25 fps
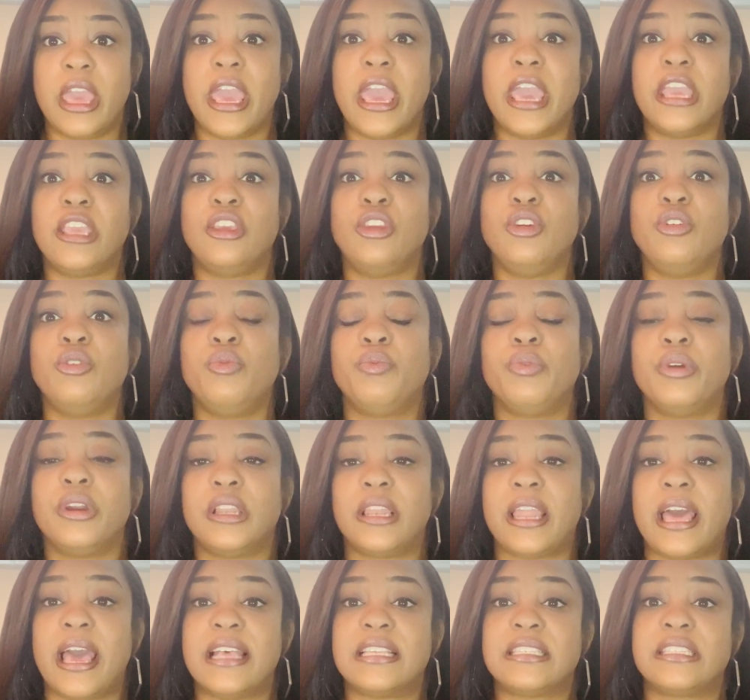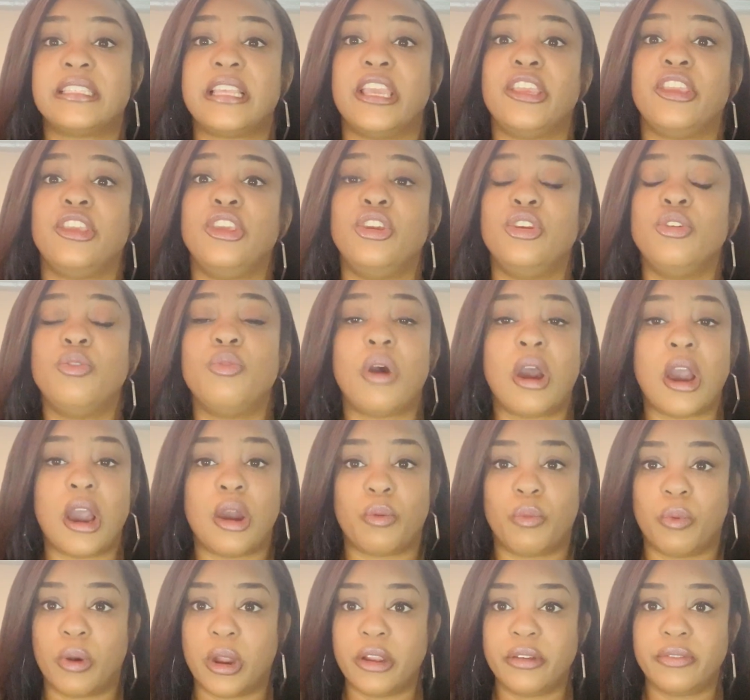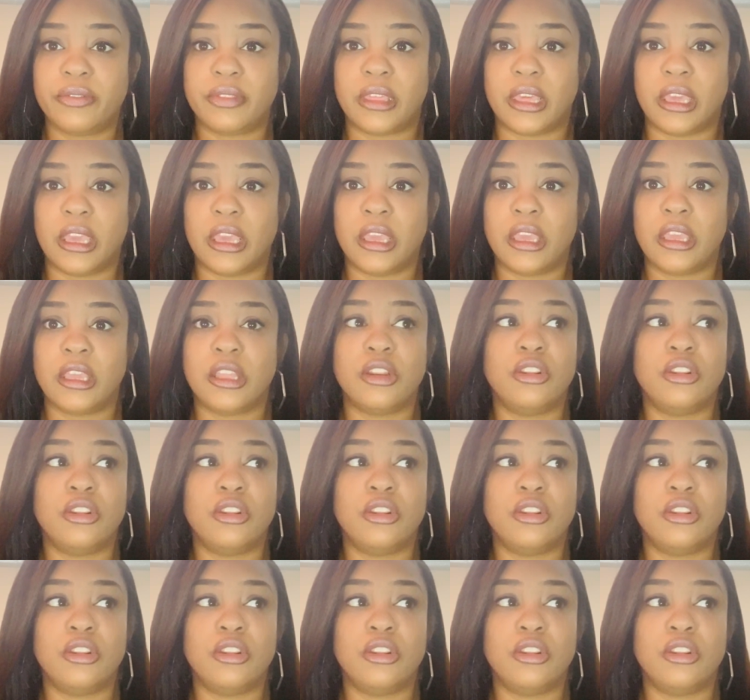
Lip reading: and you realize that you are worth it,